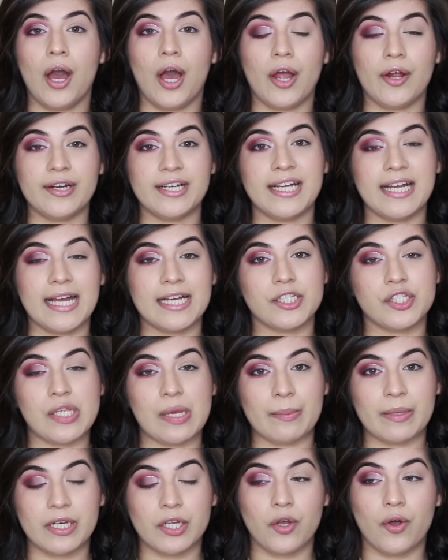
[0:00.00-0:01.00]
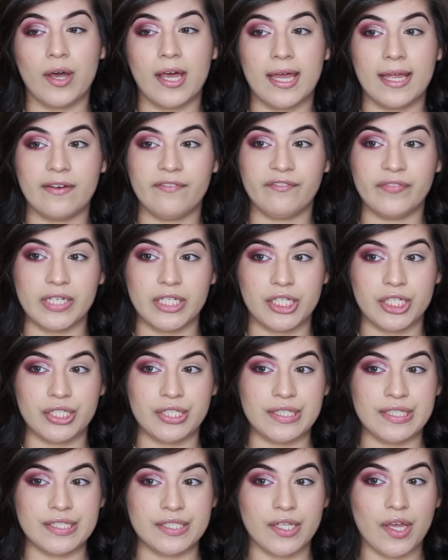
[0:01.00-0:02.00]
Alrighty guys, so I'm gonna go ahead and
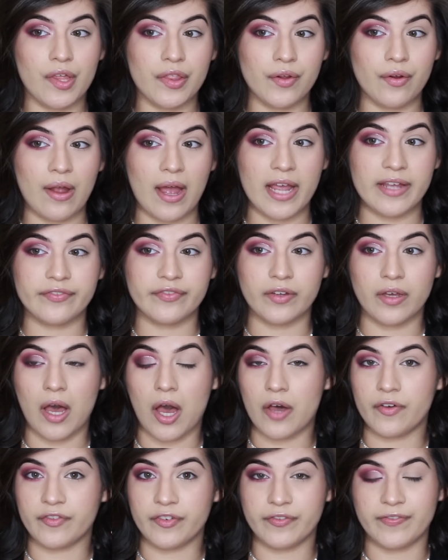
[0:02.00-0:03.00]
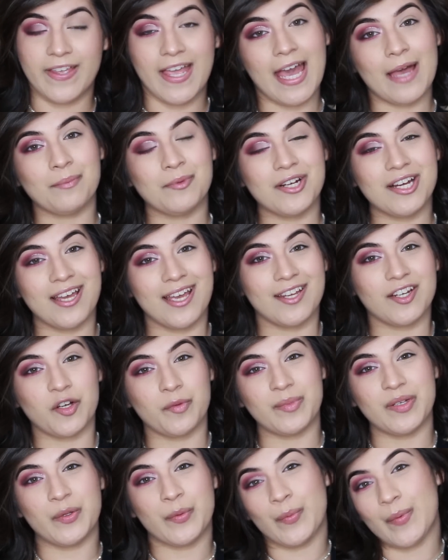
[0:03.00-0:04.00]
finish this other eye off of camera and
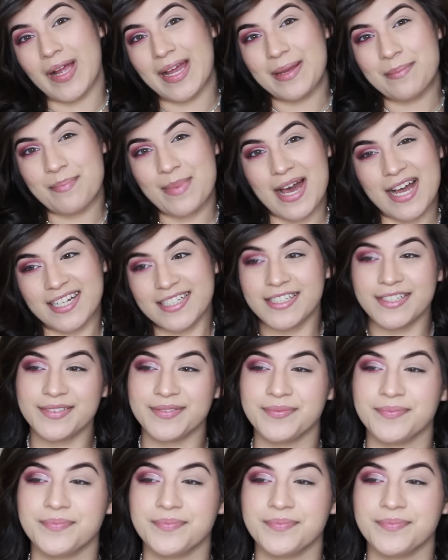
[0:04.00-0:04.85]
I'll be right back.